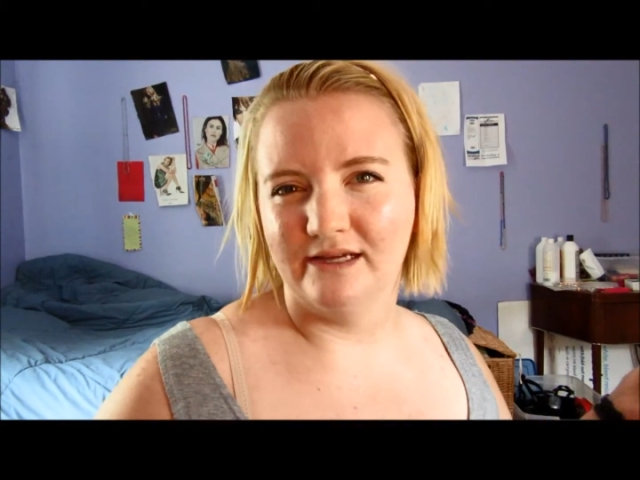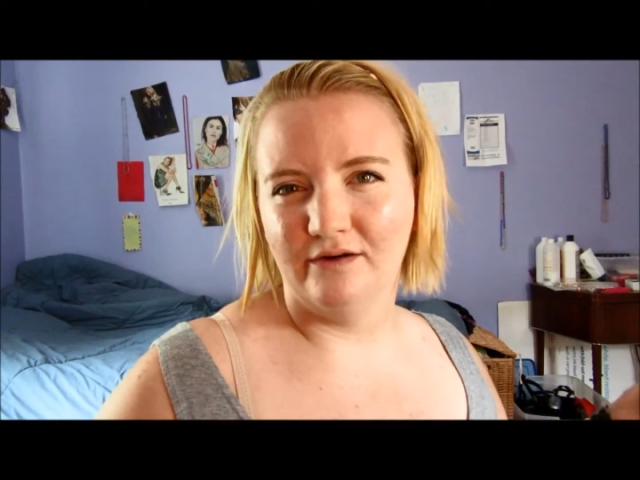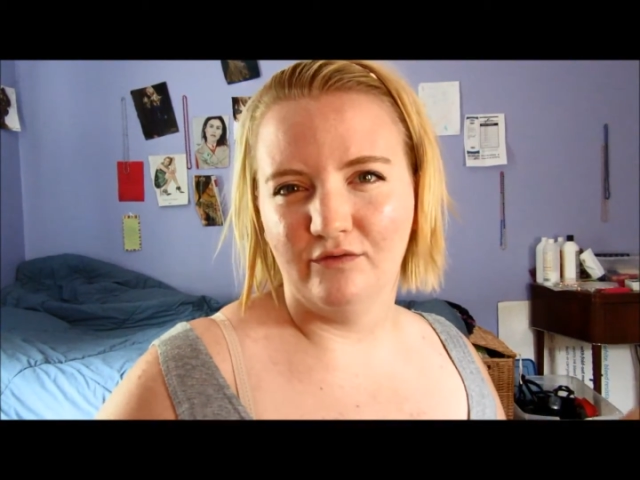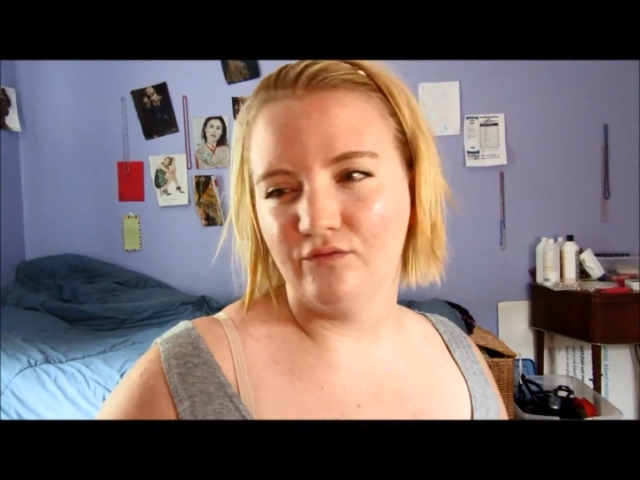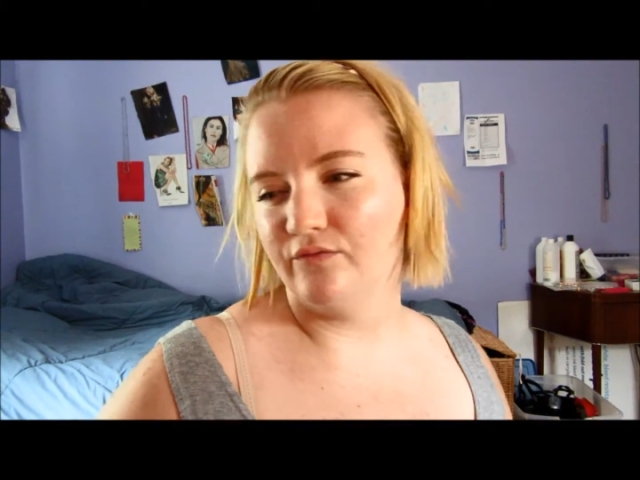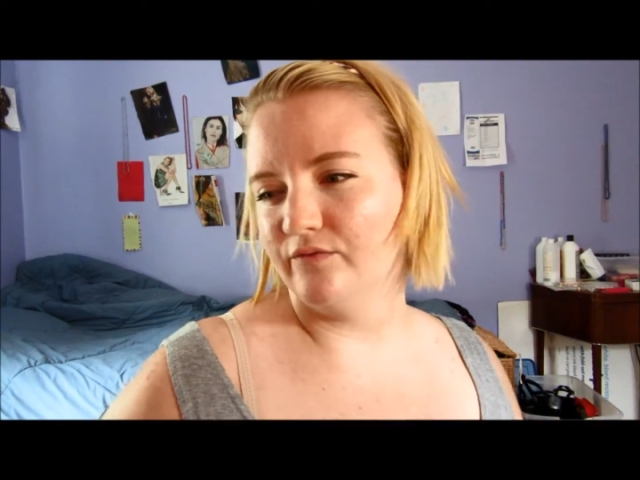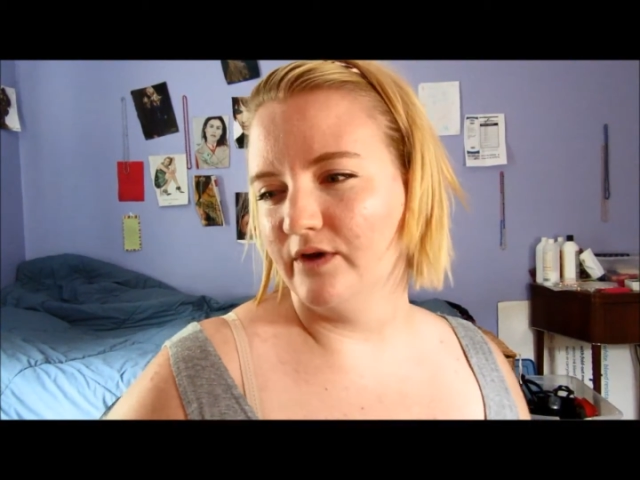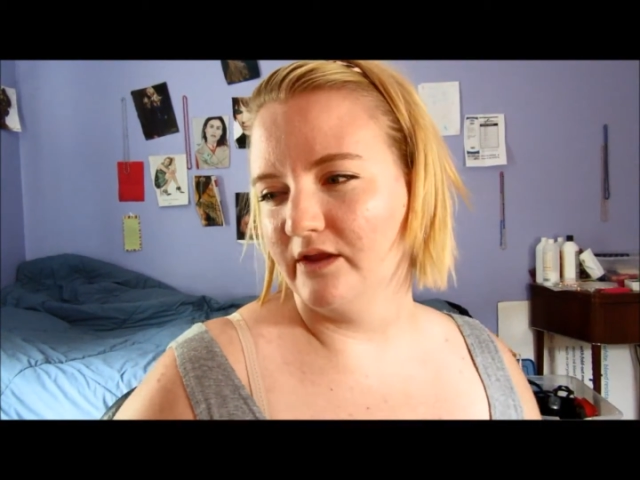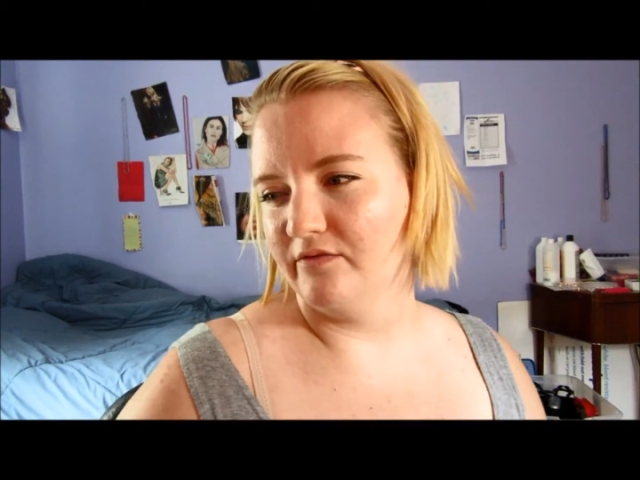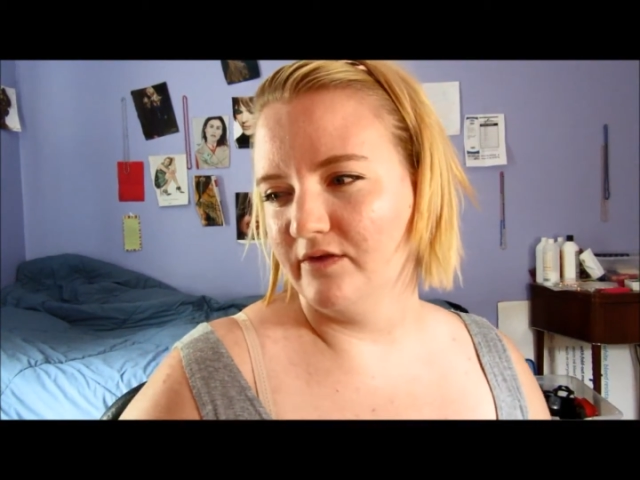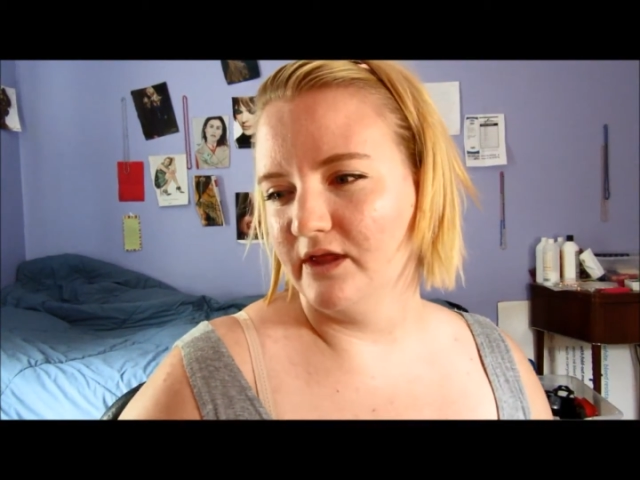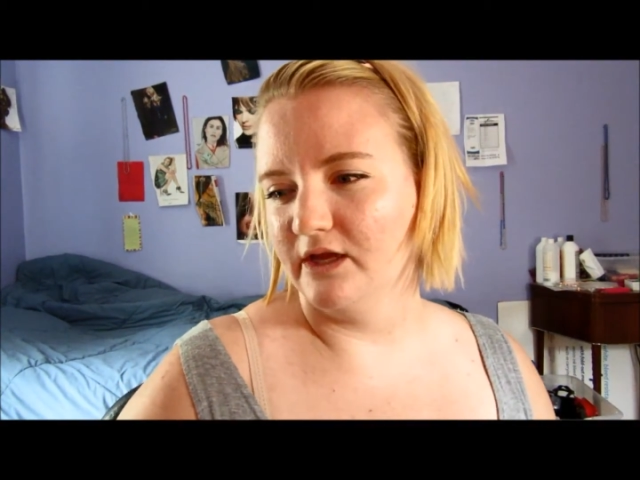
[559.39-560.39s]
I don't
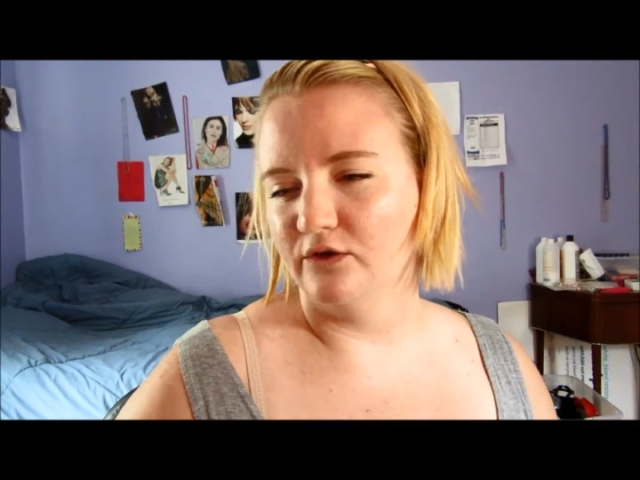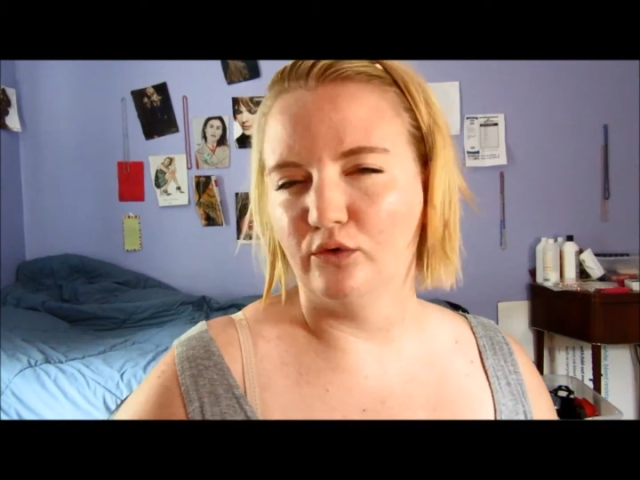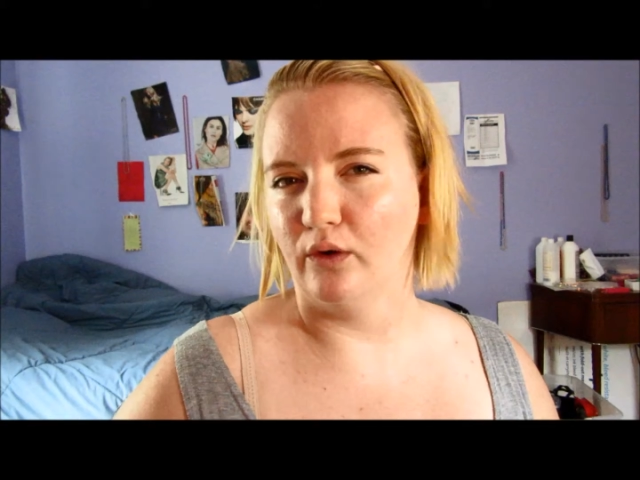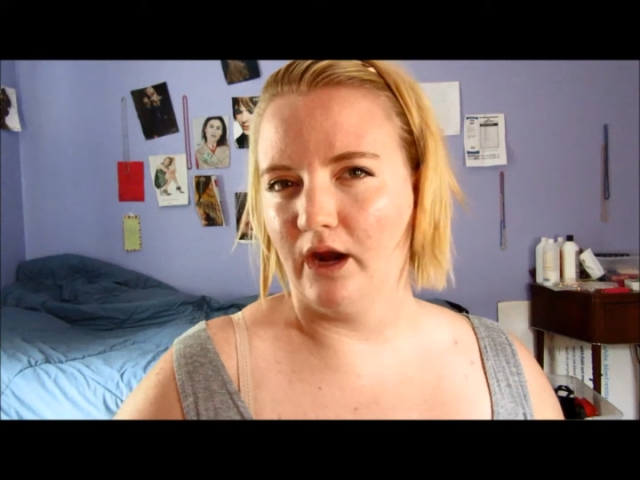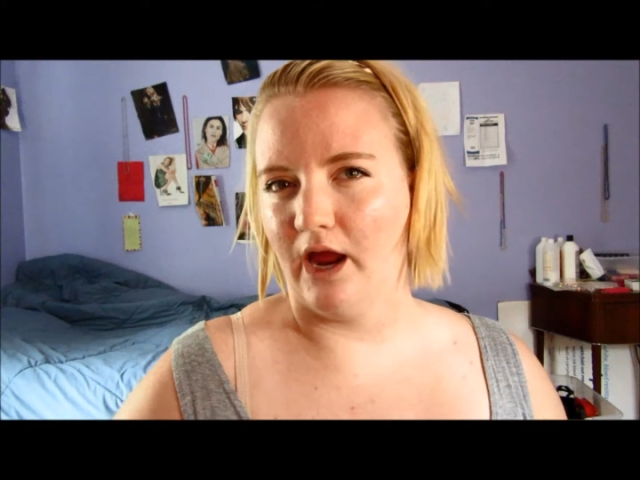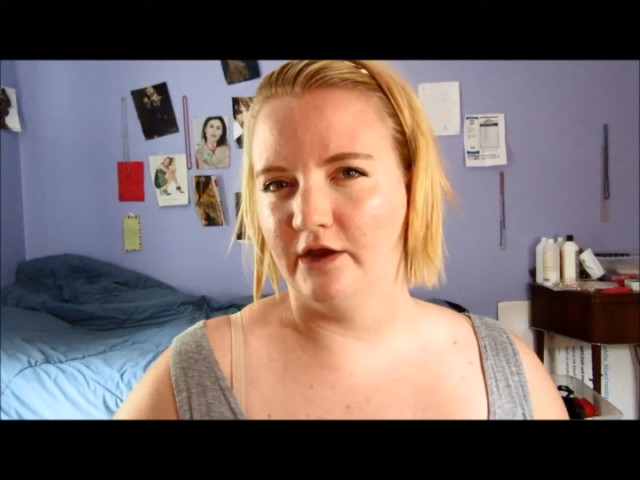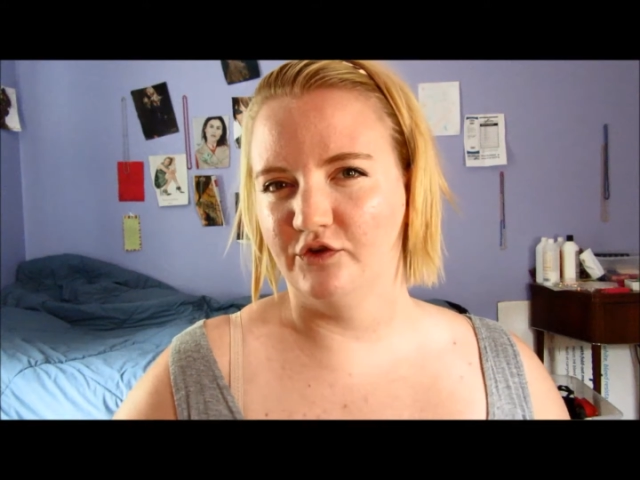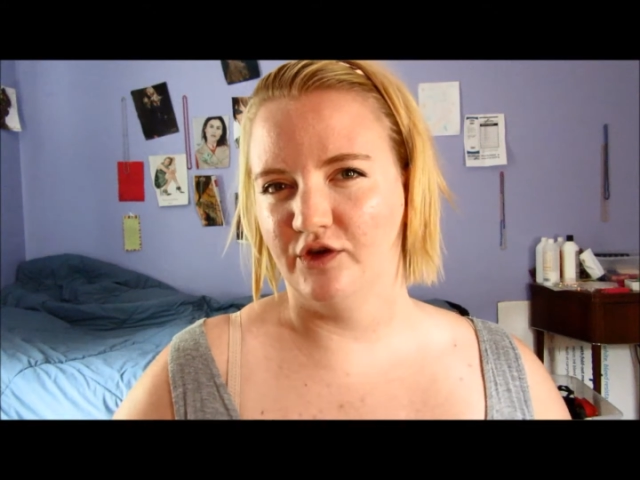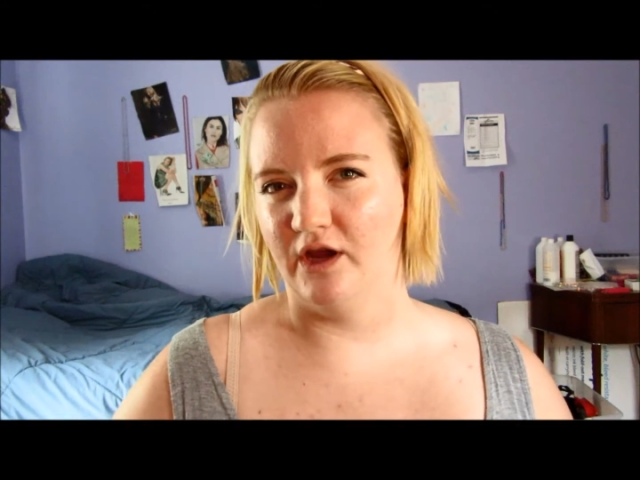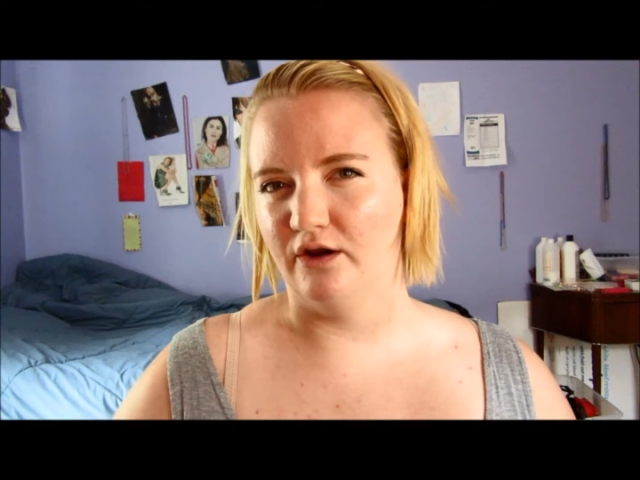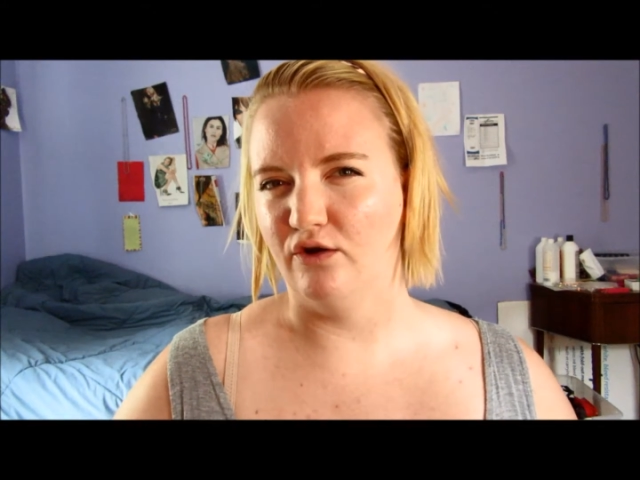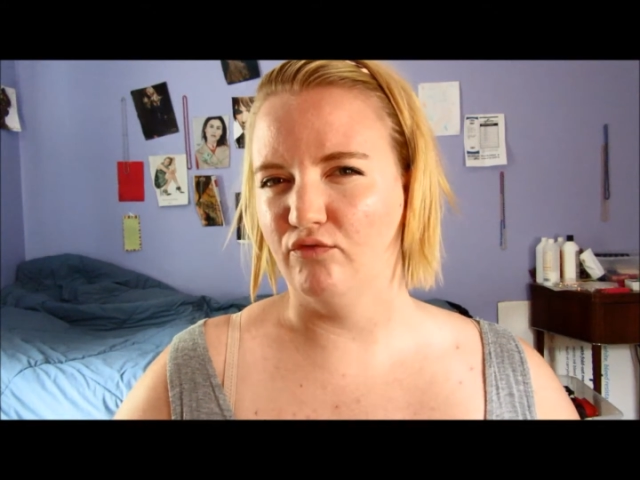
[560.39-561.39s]
really feel like doing
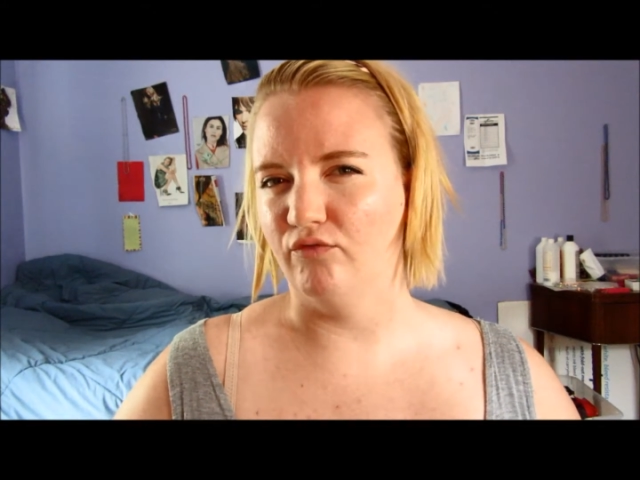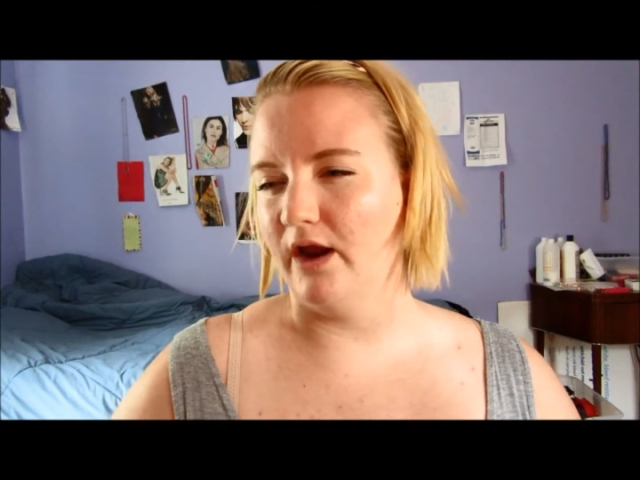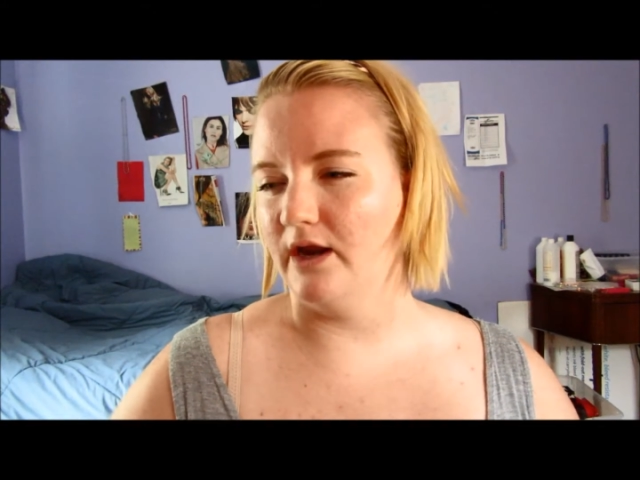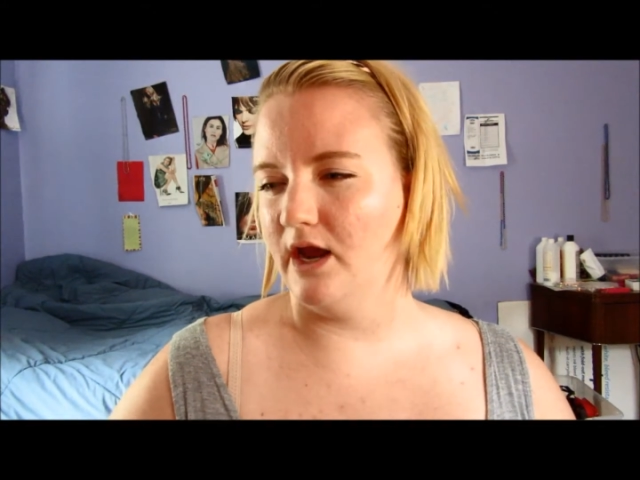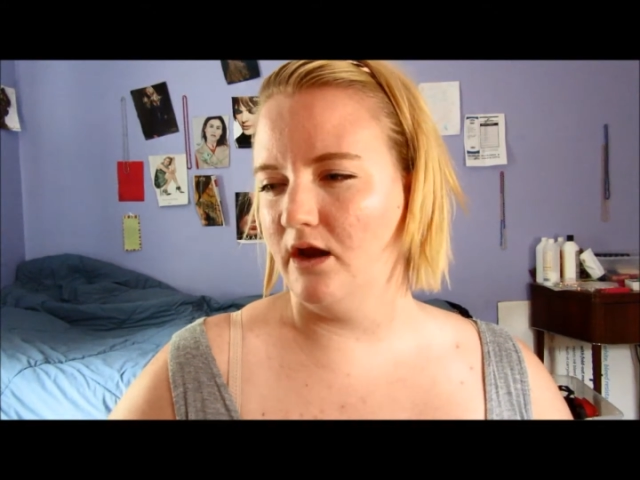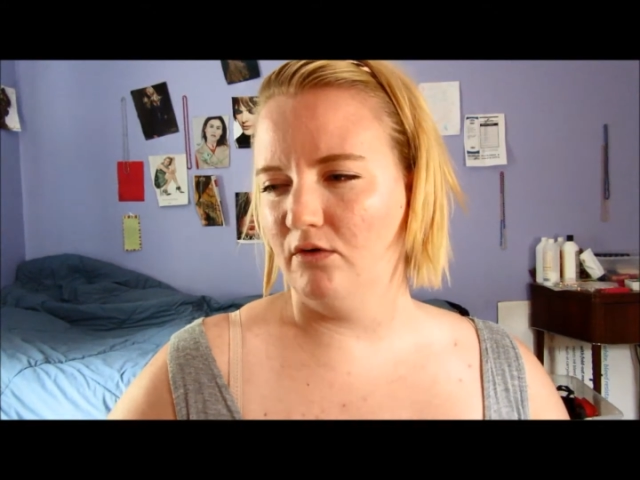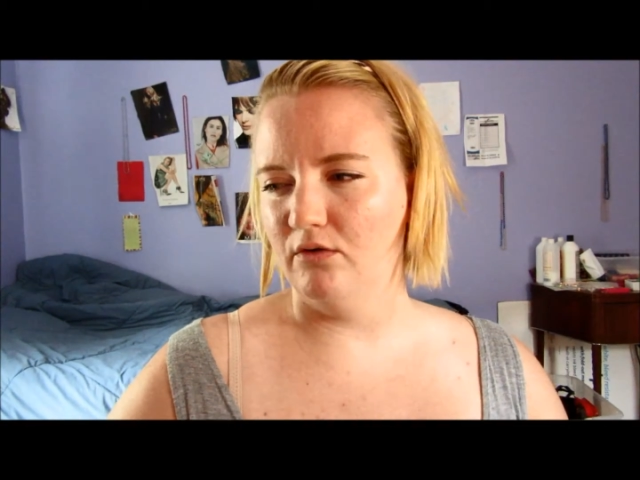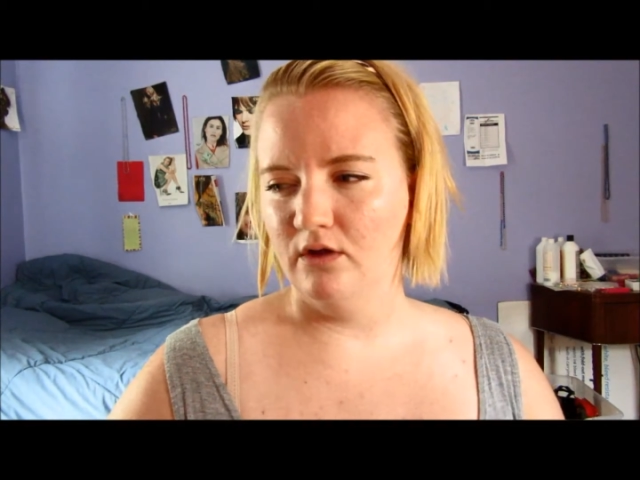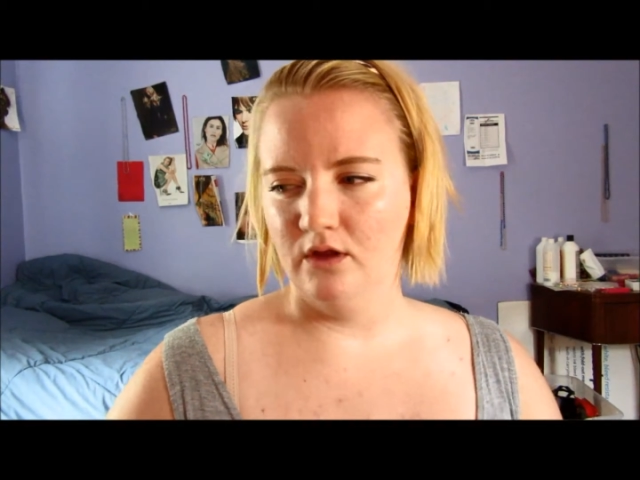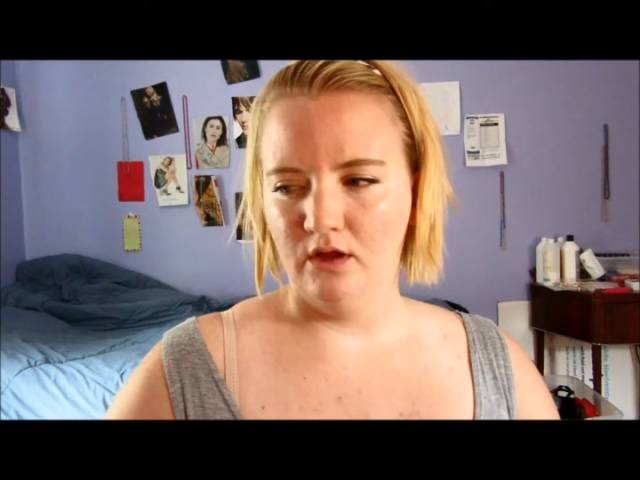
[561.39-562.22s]
eyeshadow right now.